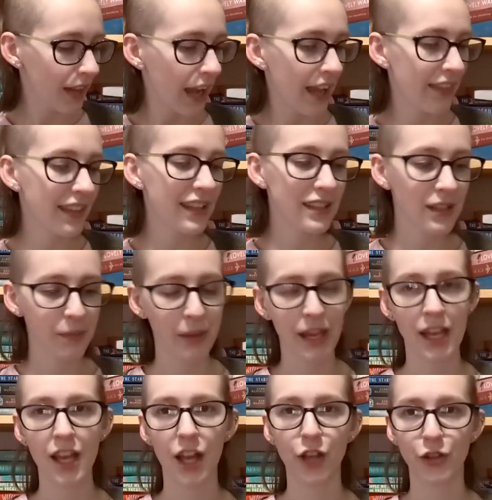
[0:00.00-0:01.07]
I think to
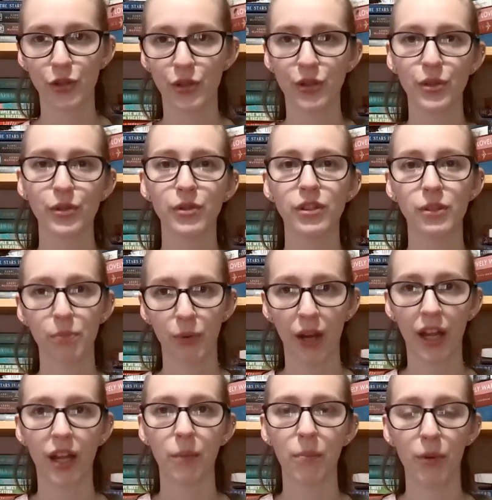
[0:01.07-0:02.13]
me, a true
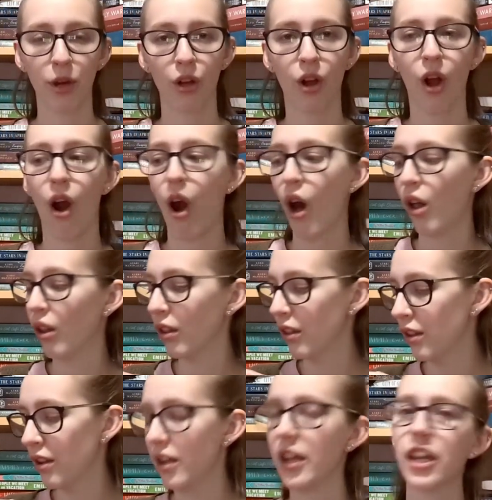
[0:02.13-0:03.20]
spring book haul
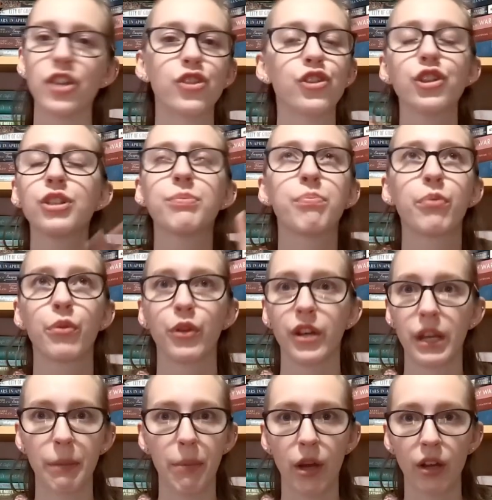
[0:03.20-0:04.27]
is just
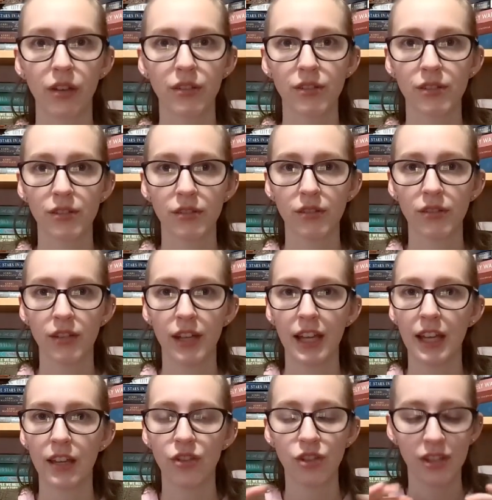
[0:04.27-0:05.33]
pretty books.
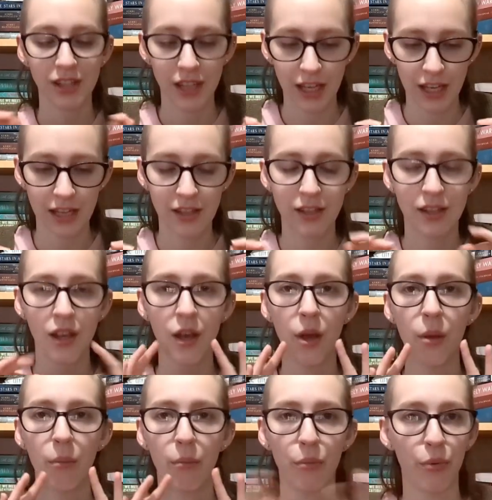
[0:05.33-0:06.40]
It just is
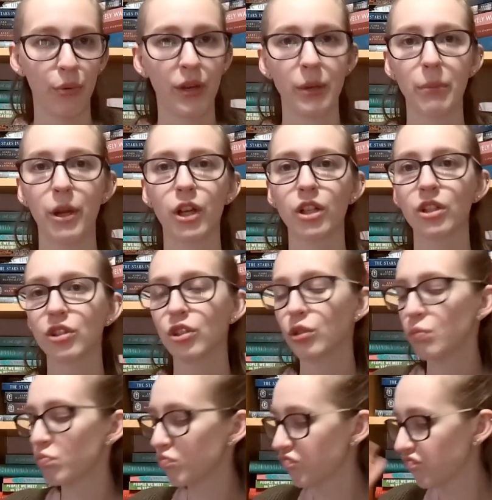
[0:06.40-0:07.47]
pretty books.
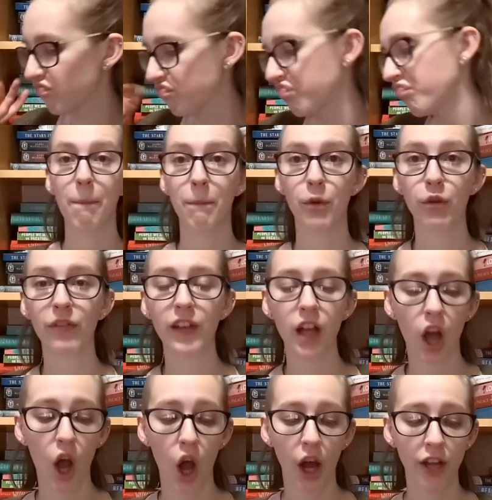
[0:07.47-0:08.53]
Moving
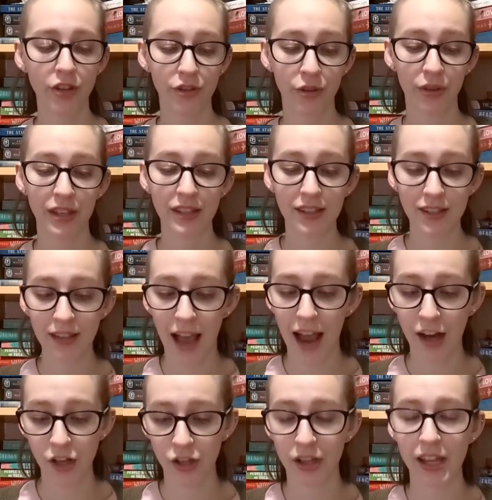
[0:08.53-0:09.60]
on, so this is
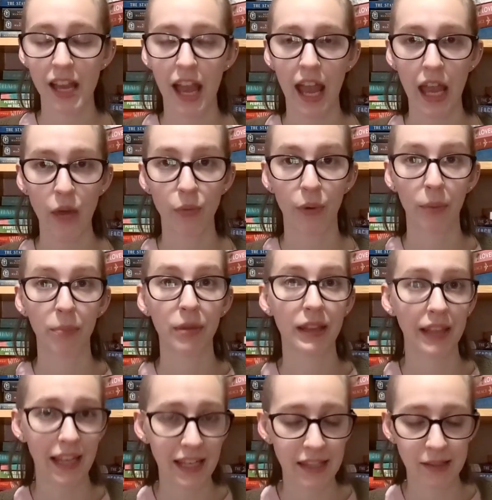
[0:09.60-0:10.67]
actually a
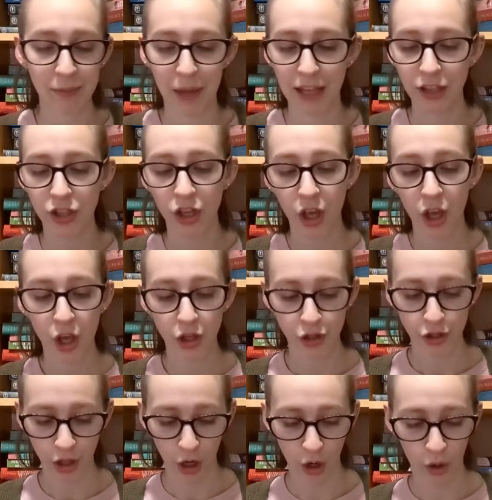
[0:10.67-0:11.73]
replacement.
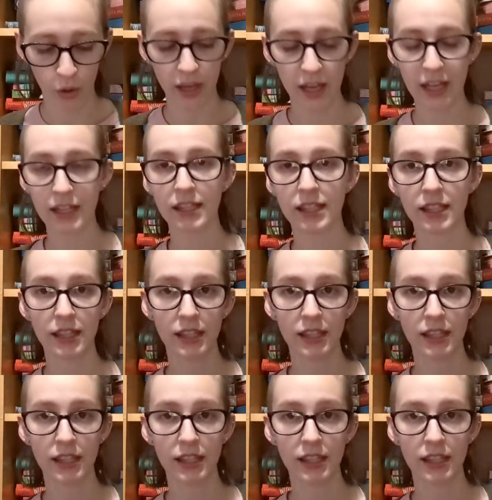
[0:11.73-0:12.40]
So it's